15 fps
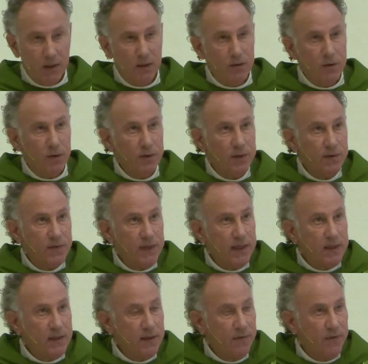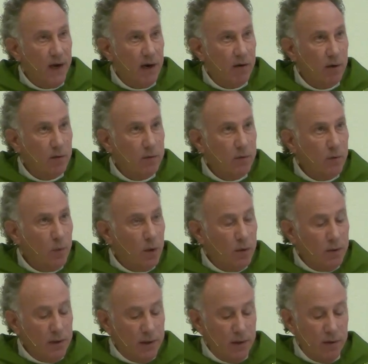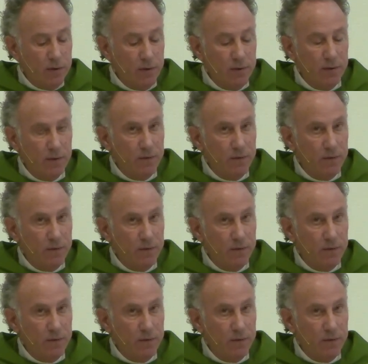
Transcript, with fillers: Joseph says to Pharaoh, Well, you know,